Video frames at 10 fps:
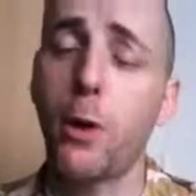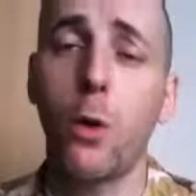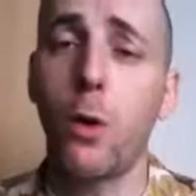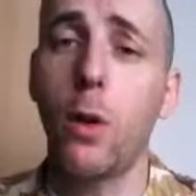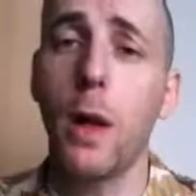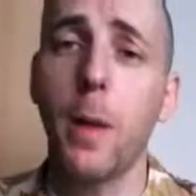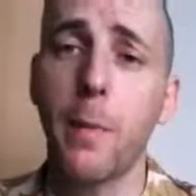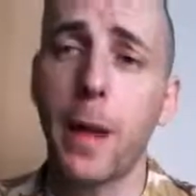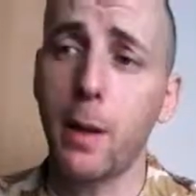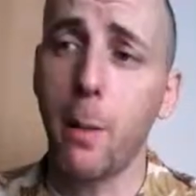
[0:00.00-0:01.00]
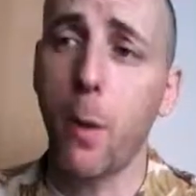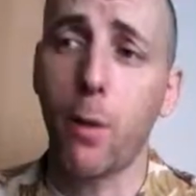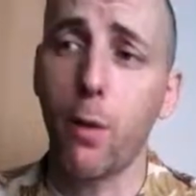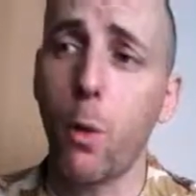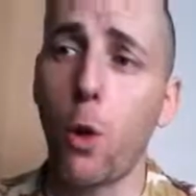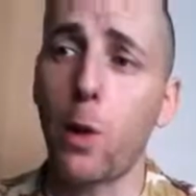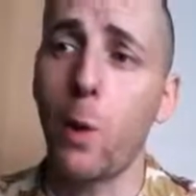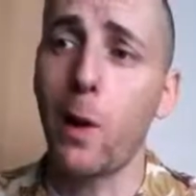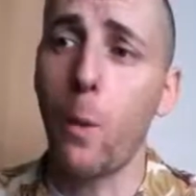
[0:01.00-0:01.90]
well. So it's